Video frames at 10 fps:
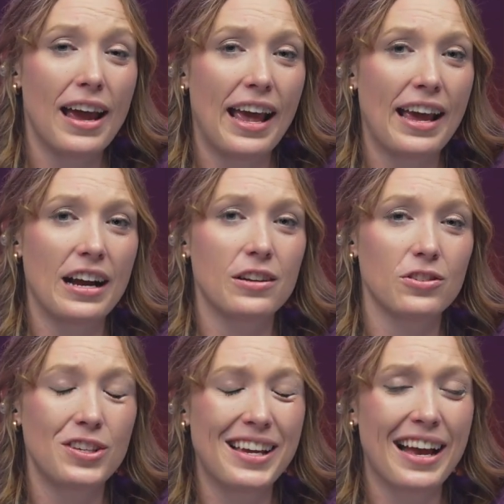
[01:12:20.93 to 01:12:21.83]
And
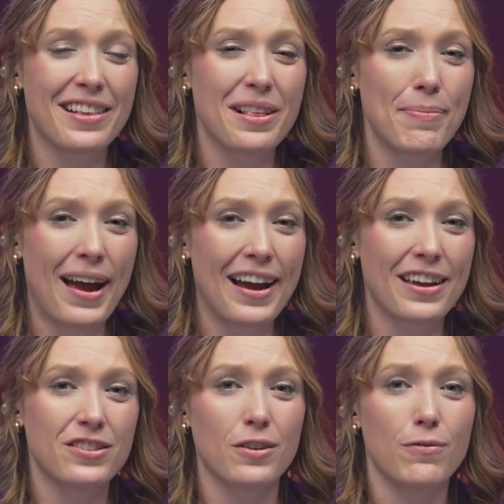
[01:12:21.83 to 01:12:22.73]
she has the
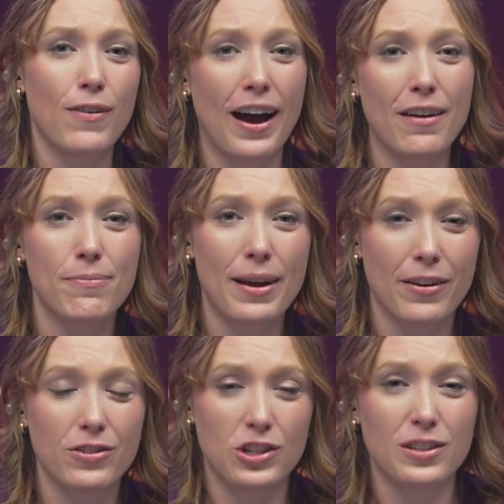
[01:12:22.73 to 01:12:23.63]
baggage of 5
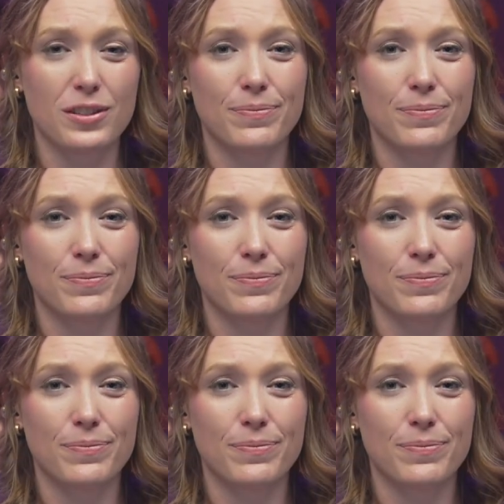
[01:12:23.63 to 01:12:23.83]
marriages.